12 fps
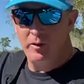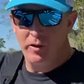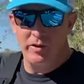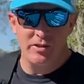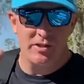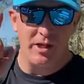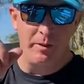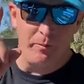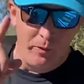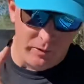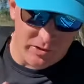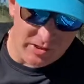
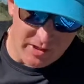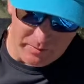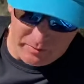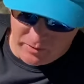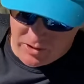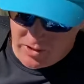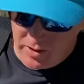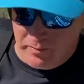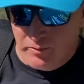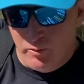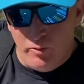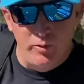Simple, simple,
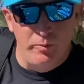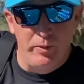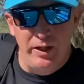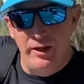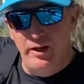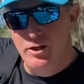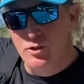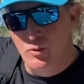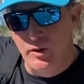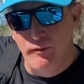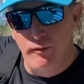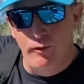simple. Because we're
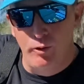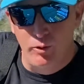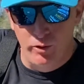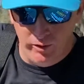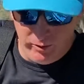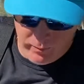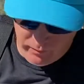in Florida,